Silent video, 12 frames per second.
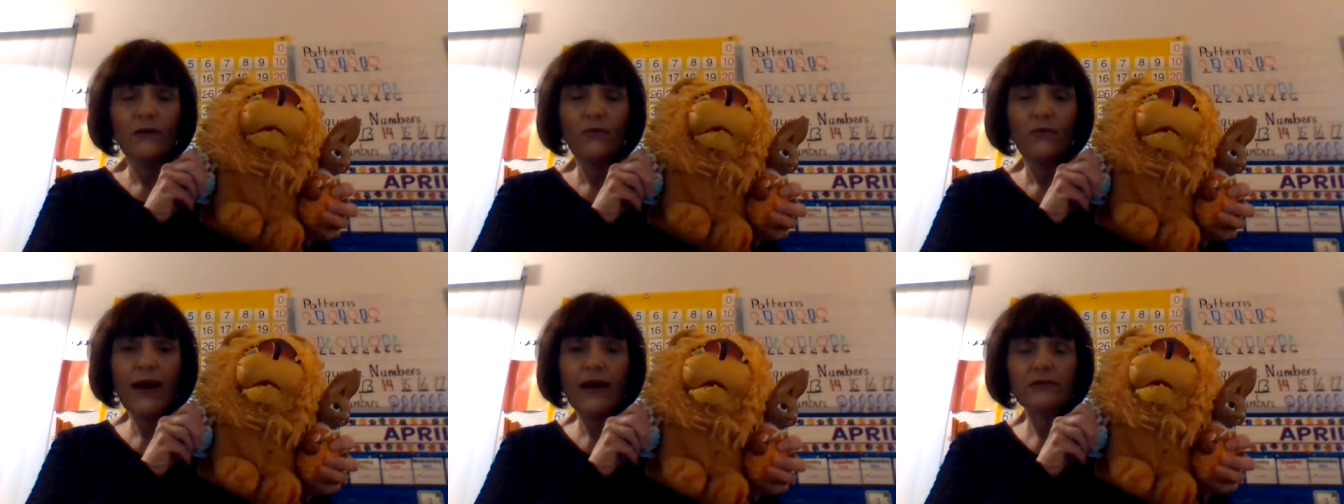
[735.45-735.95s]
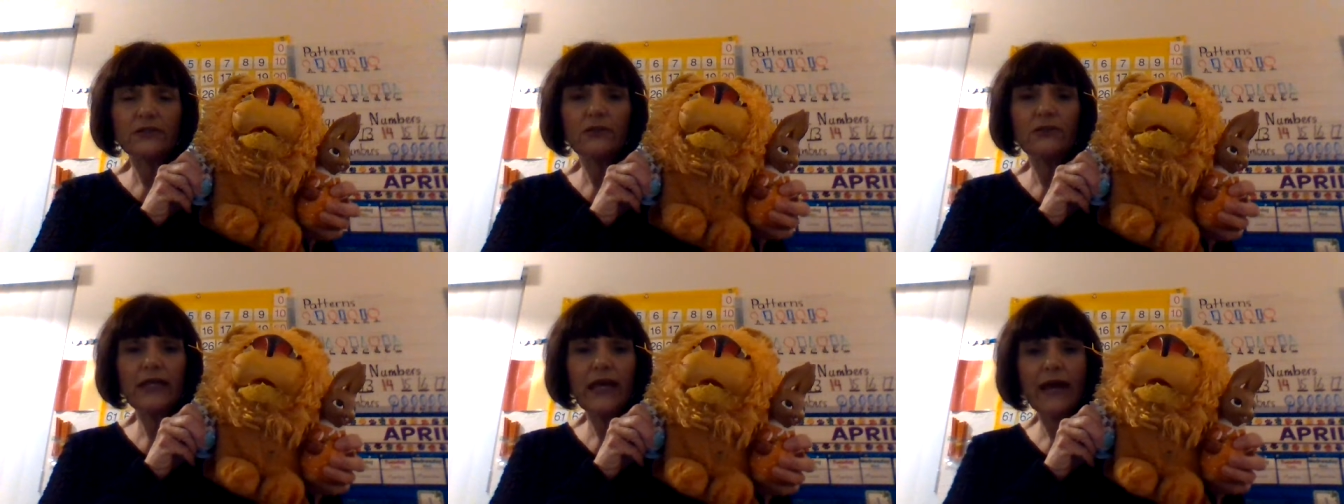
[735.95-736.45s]
Wow,
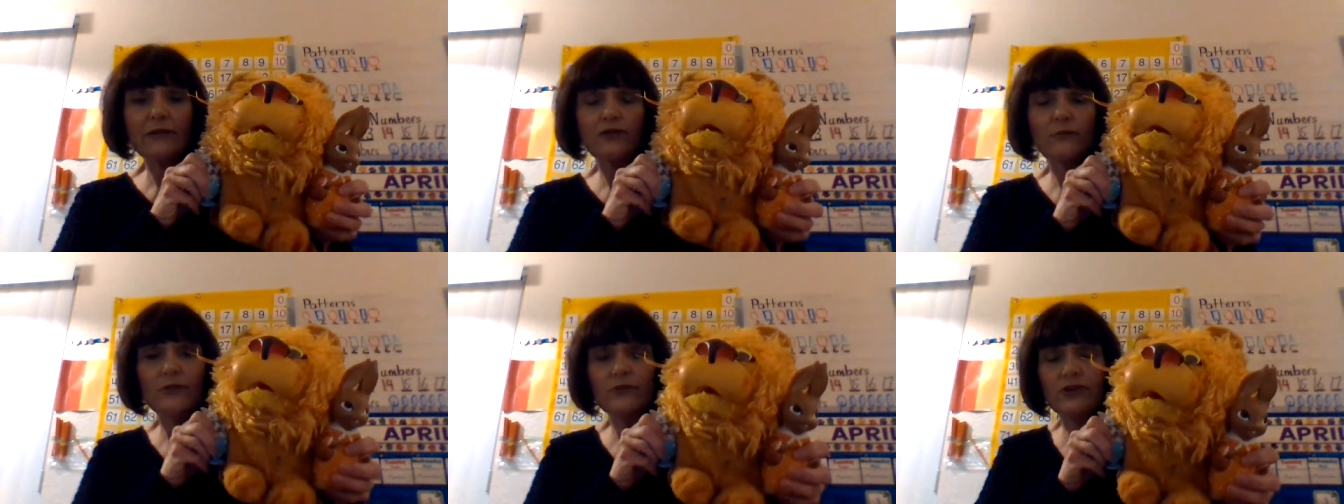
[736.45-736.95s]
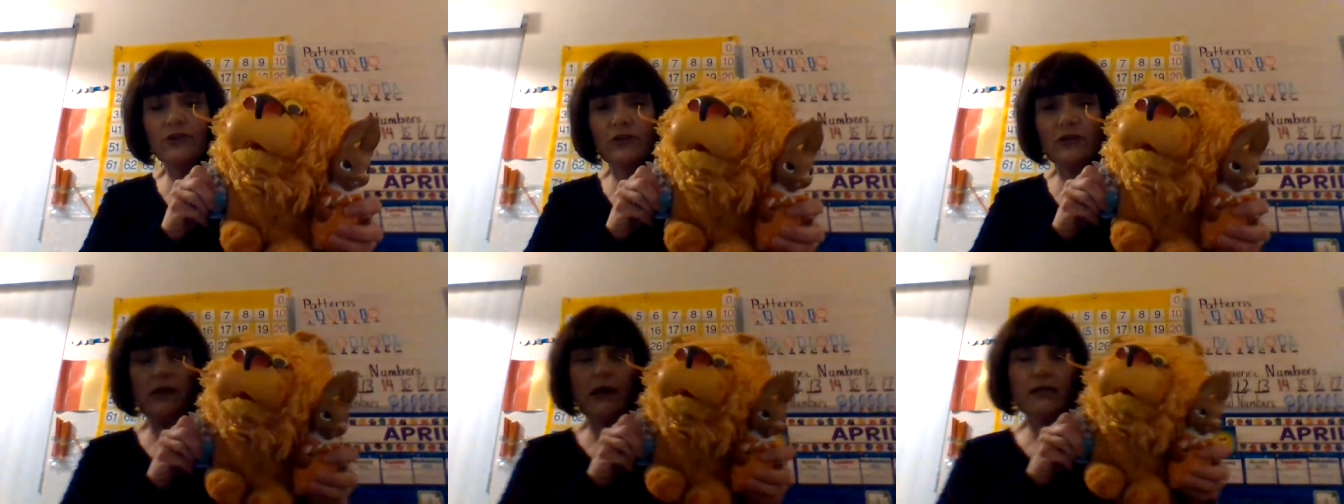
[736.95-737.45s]
so the attributes are
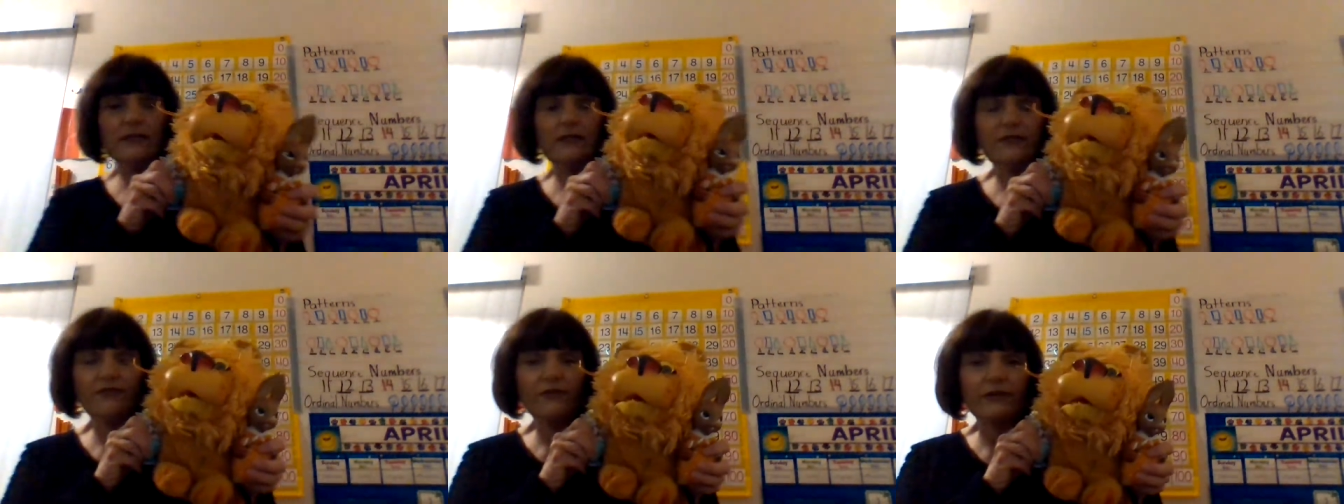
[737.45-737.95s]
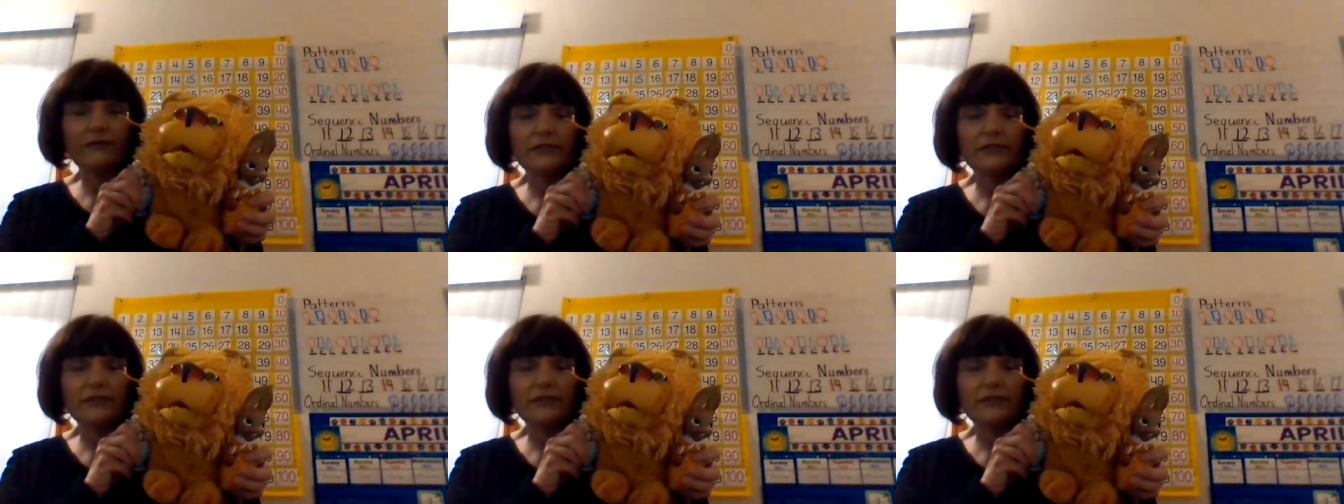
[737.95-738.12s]
a lot different.